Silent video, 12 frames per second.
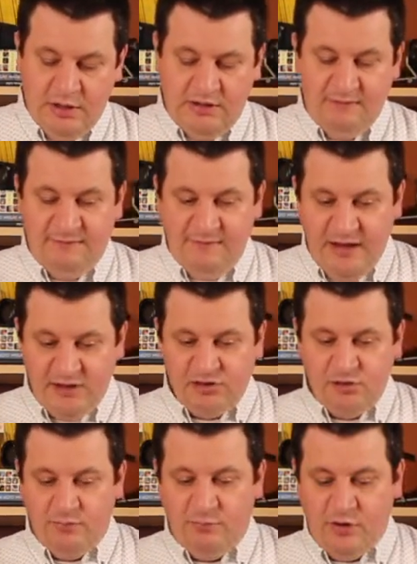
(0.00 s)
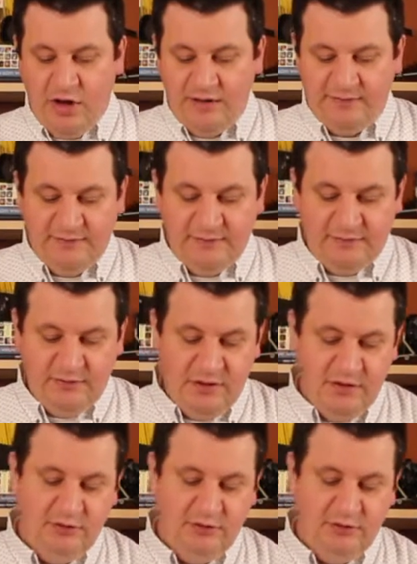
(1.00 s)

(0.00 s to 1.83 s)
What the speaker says: reflection process